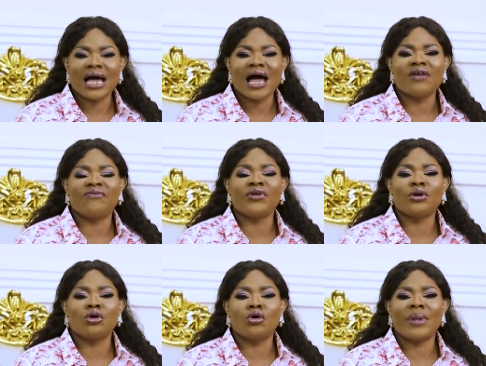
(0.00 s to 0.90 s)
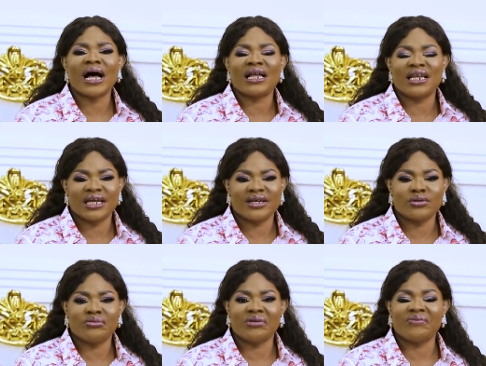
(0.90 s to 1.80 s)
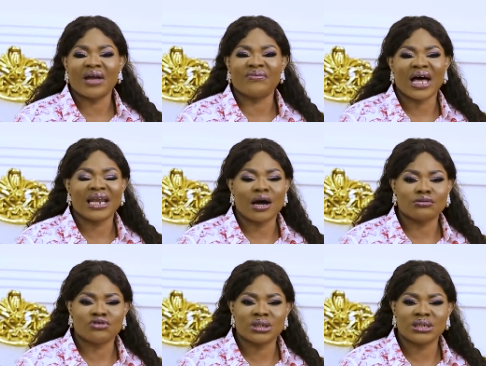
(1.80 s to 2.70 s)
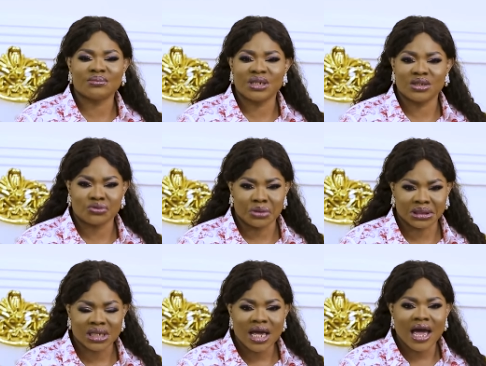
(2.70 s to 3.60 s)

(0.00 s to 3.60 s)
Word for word: I free global ego revival outreach ministries.